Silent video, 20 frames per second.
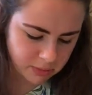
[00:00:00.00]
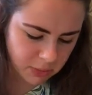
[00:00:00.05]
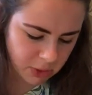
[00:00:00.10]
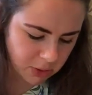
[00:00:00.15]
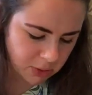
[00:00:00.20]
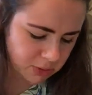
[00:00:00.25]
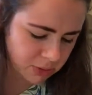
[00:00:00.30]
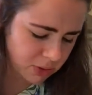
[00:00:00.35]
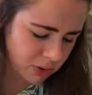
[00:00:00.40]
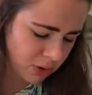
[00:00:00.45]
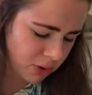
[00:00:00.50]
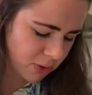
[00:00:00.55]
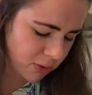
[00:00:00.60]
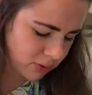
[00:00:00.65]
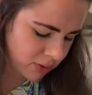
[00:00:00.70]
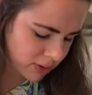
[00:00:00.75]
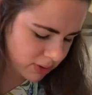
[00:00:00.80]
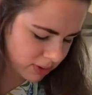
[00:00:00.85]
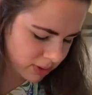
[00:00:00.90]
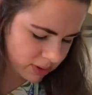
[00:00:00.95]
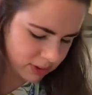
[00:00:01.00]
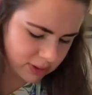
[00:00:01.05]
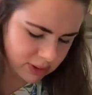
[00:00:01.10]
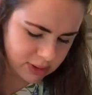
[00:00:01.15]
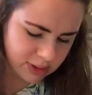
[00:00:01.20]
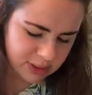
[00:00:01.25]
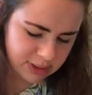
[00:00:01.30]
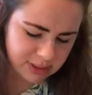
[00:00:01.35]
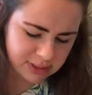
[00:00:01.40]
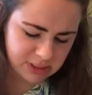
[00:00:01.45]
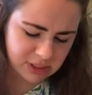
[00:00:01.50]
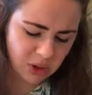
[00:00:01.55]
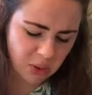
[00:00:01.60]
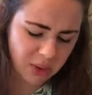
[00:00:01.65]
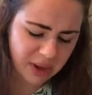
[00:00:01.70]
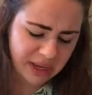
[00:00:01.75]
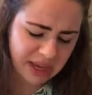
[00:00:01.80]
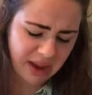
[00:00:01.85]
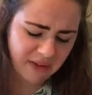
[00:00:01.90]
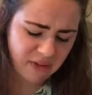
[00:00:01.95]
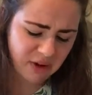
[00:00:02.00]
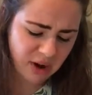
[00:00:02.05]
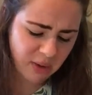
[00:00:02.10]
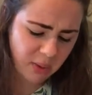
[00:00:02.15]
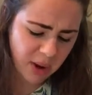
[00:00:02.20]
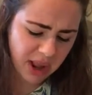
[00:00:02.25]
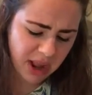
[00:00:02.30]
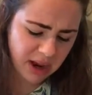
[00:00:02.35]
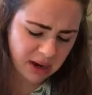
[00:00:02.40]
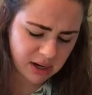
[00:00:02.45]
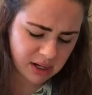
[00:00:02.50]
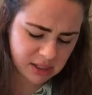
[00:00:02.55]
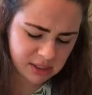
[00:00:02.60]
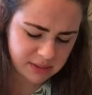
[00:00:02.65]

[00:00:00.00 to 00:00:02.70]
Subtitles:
Oh no, it's going everywhere.